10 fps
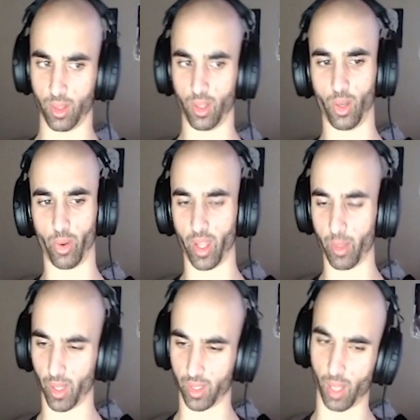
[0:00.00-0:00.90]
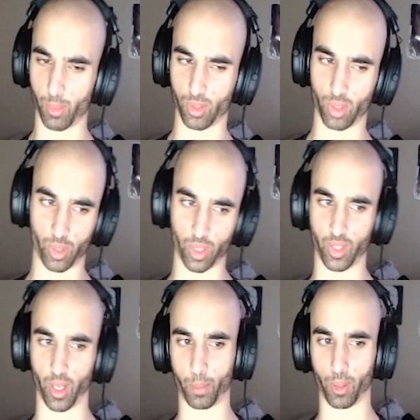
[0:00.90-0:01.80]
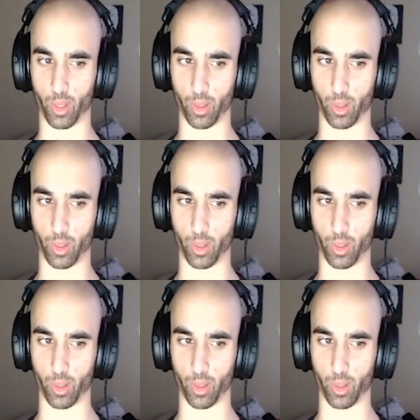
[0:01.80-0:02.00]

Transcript: No, I hit my table so hard that I pull out a